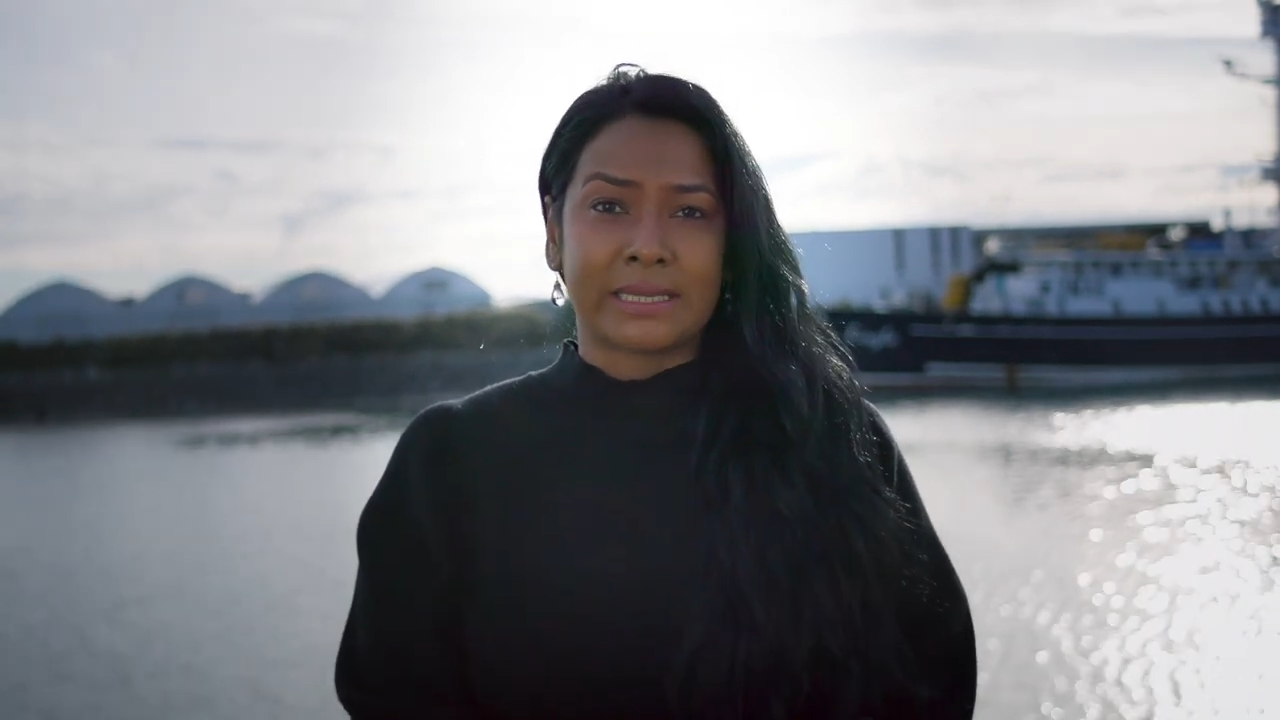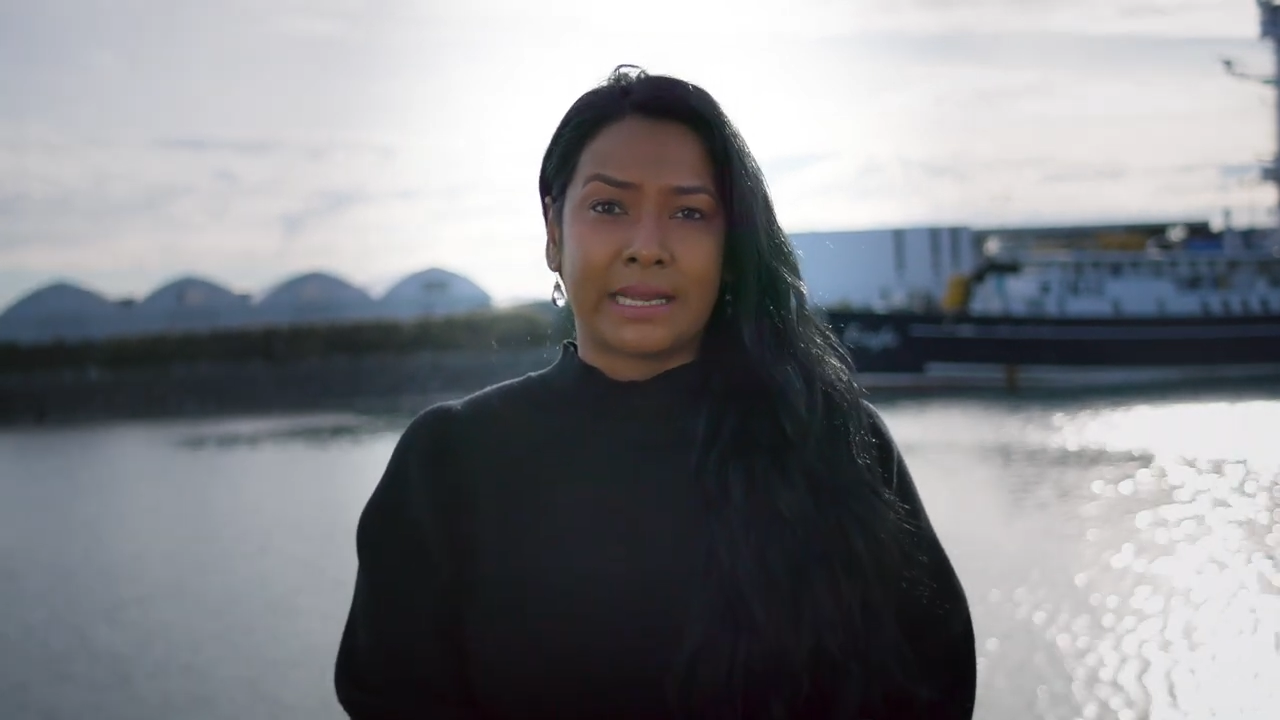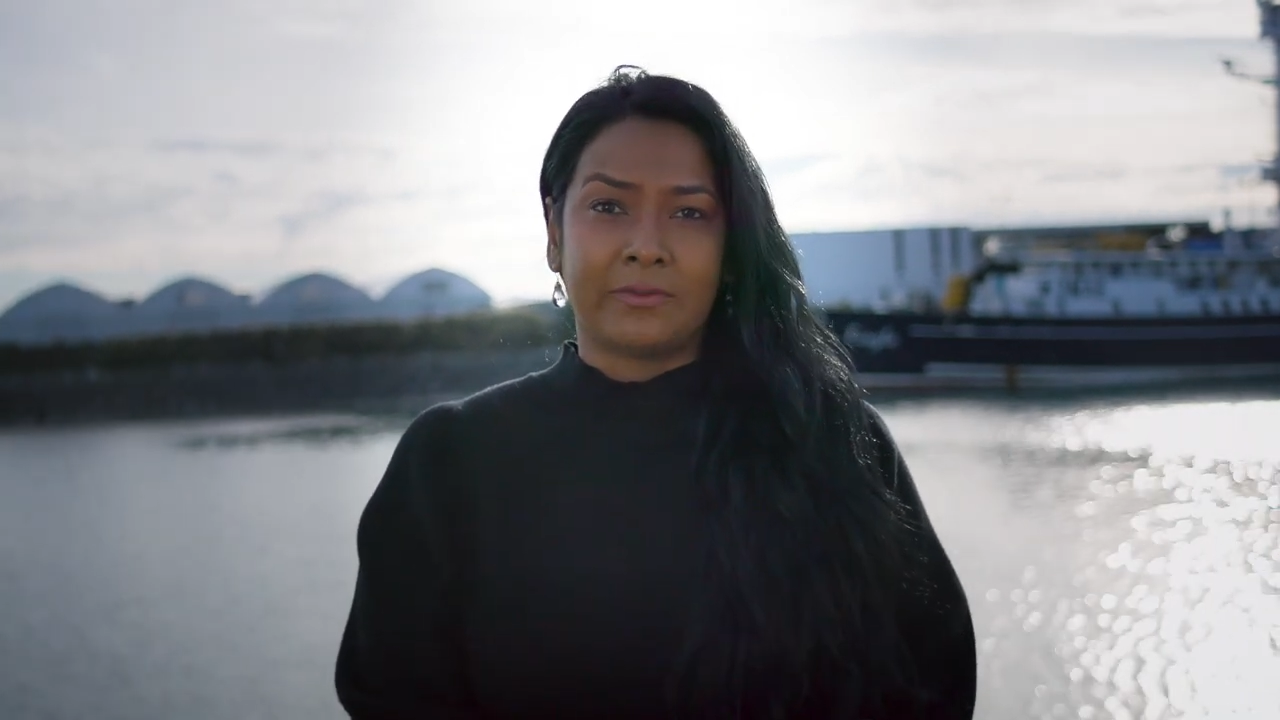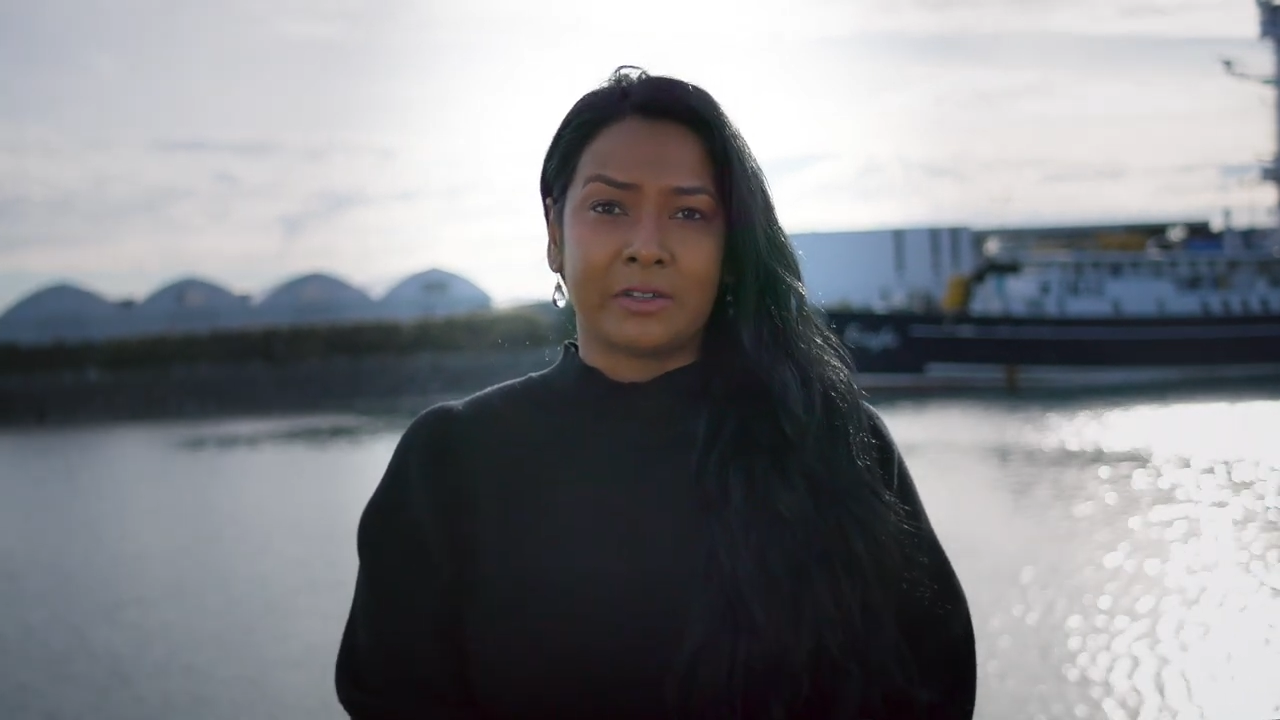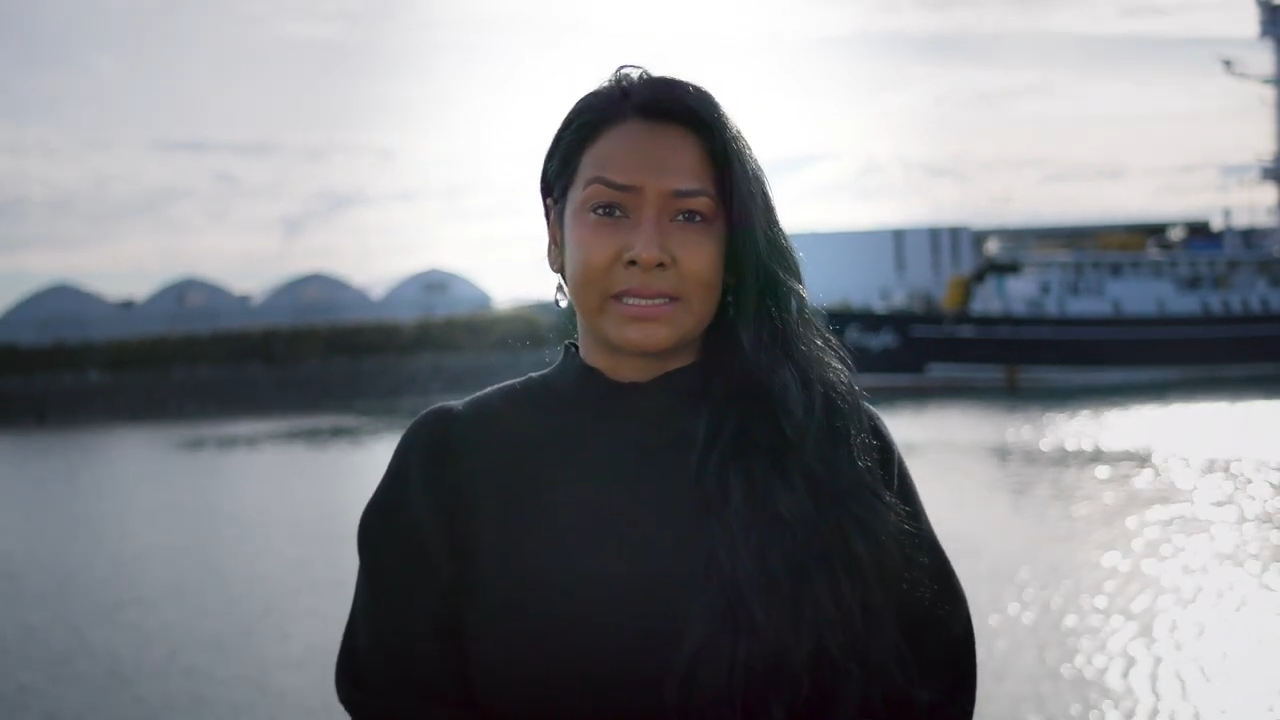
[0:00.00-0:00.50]

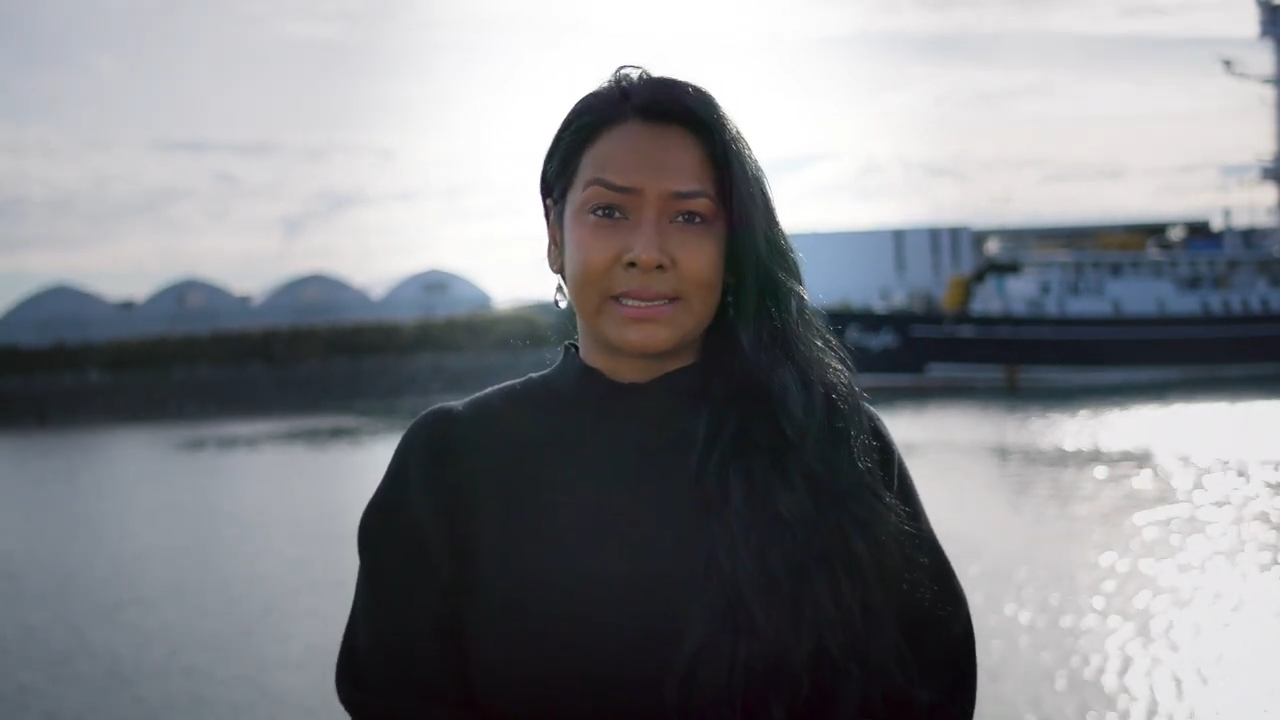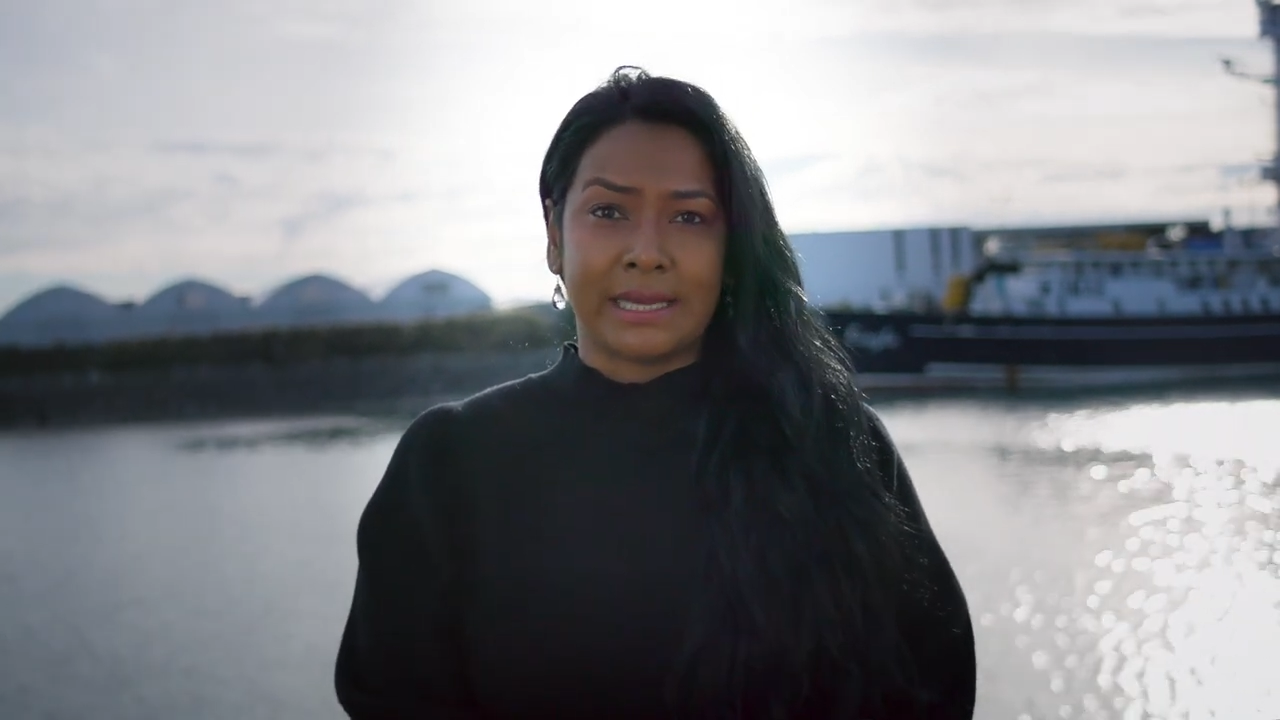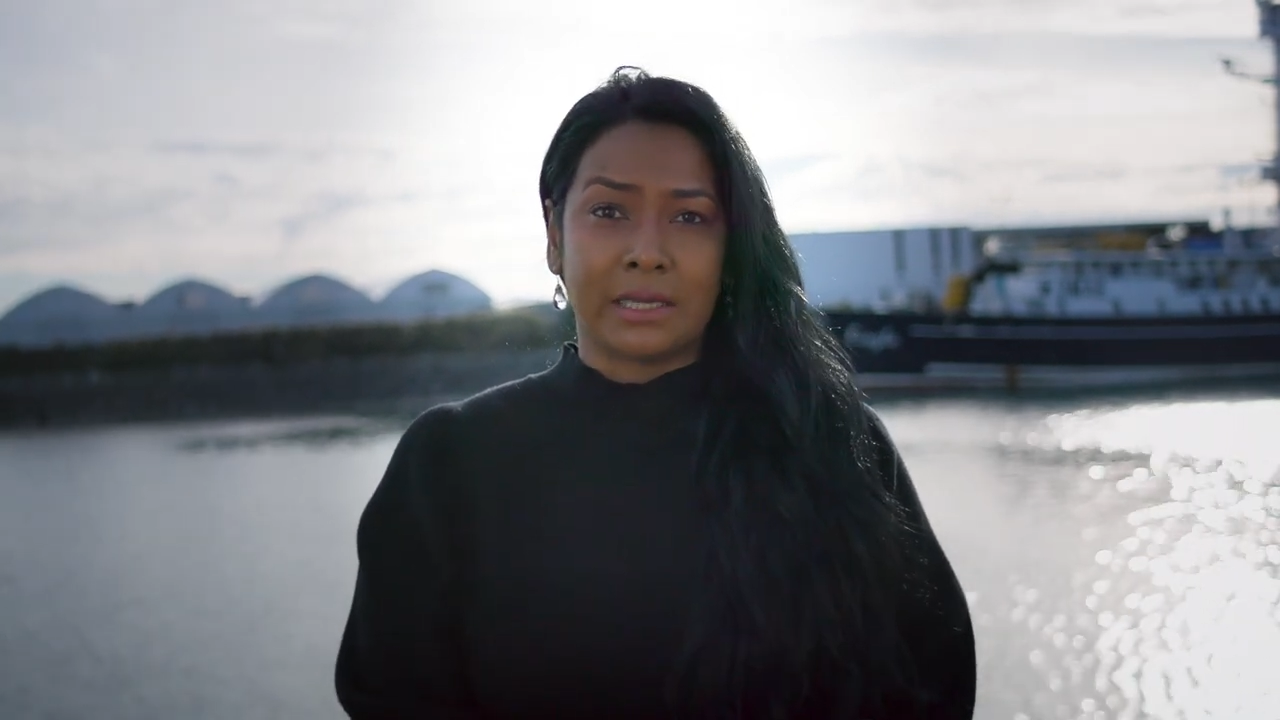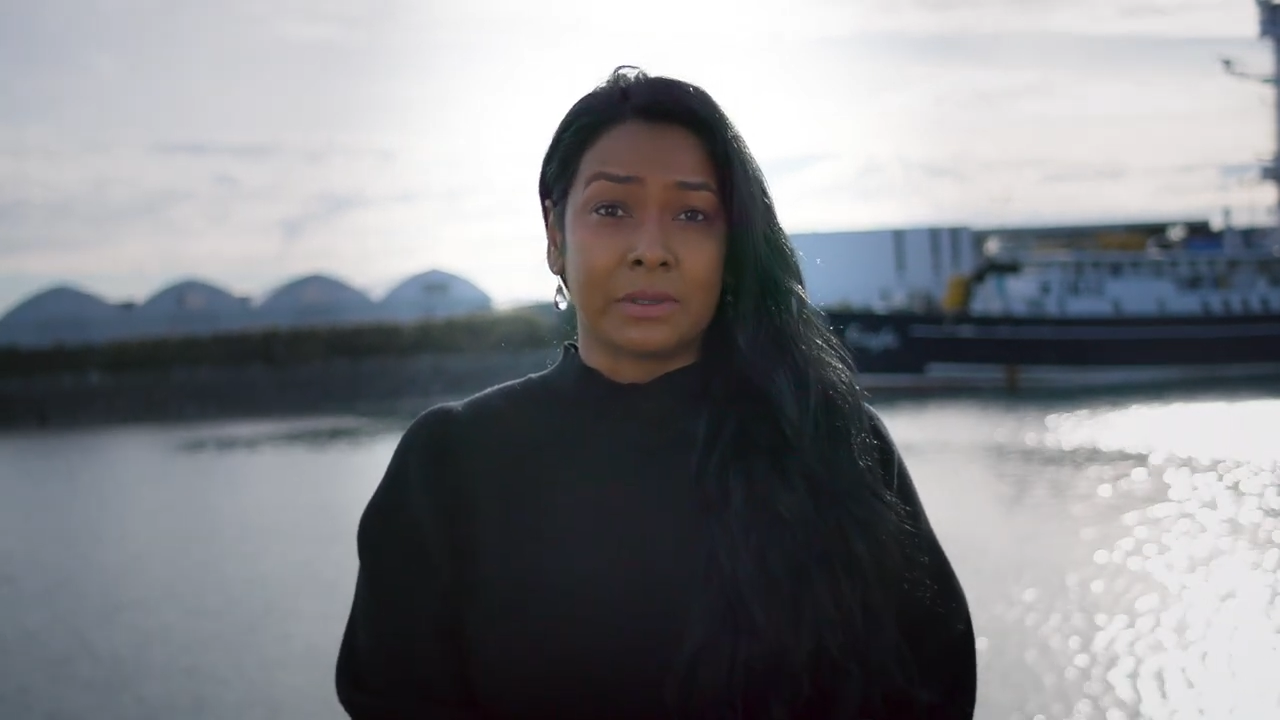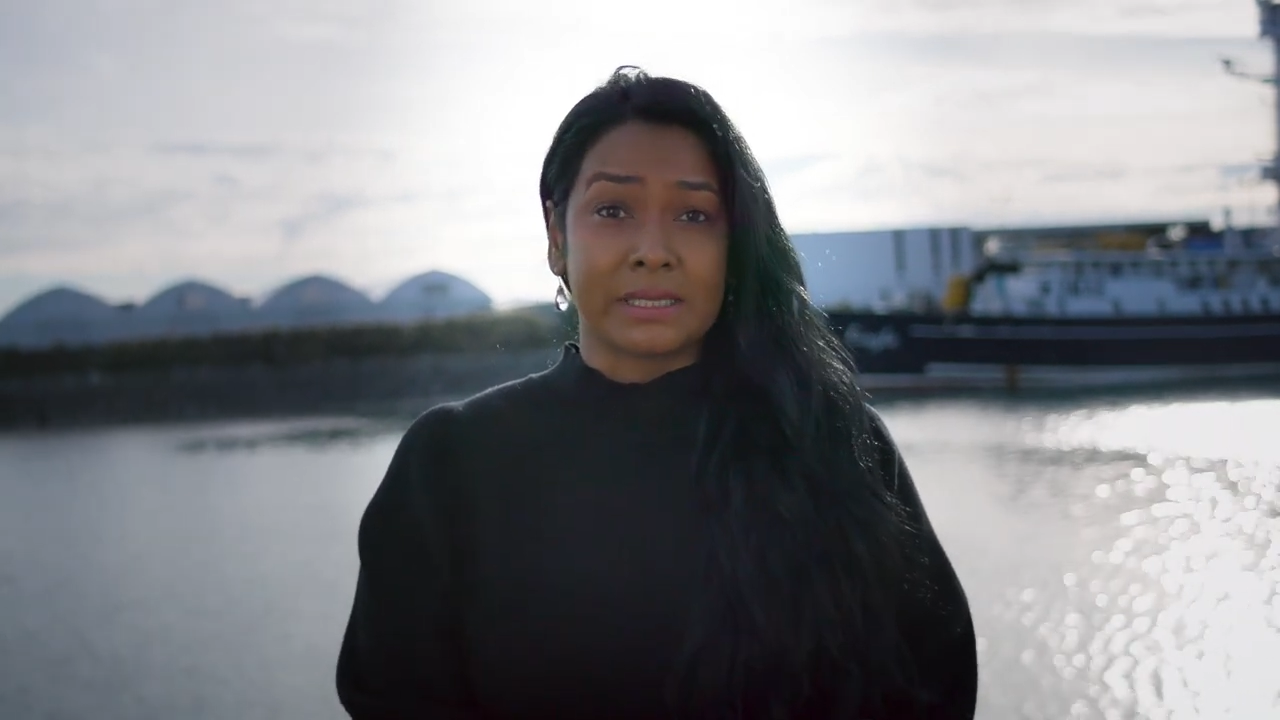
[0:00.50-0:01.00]
standards for
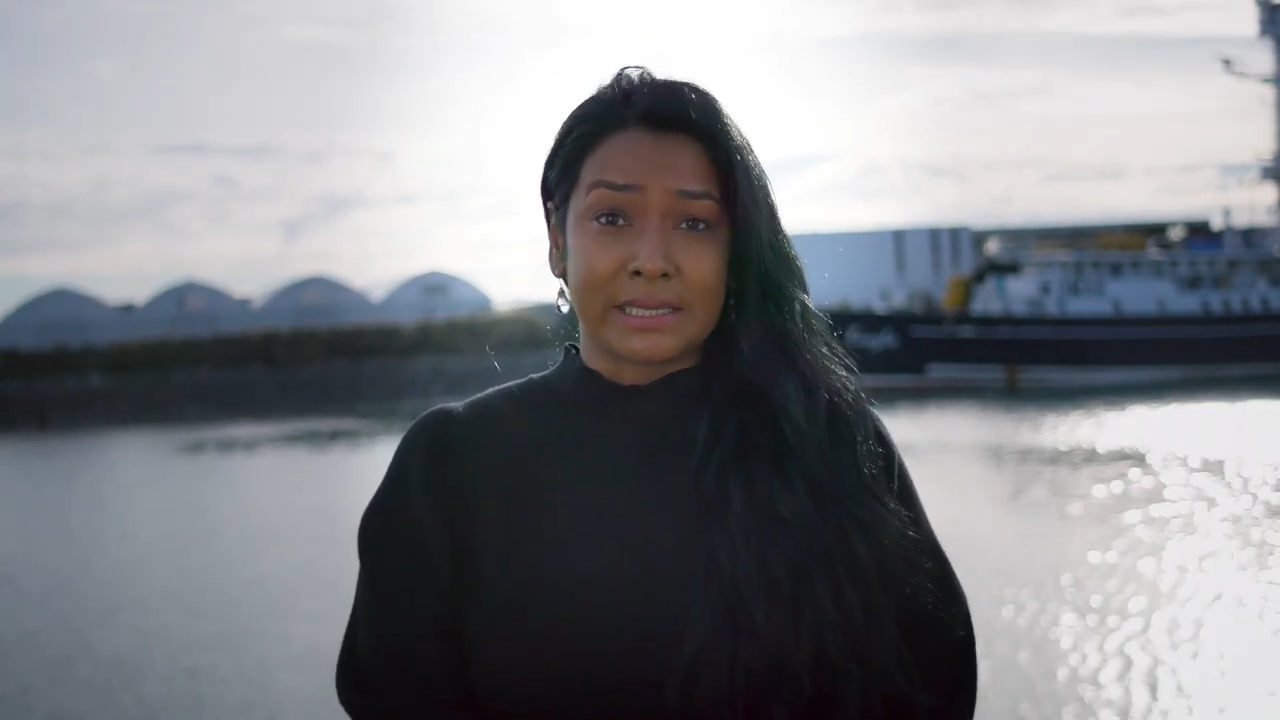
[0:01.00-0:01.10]
sustainable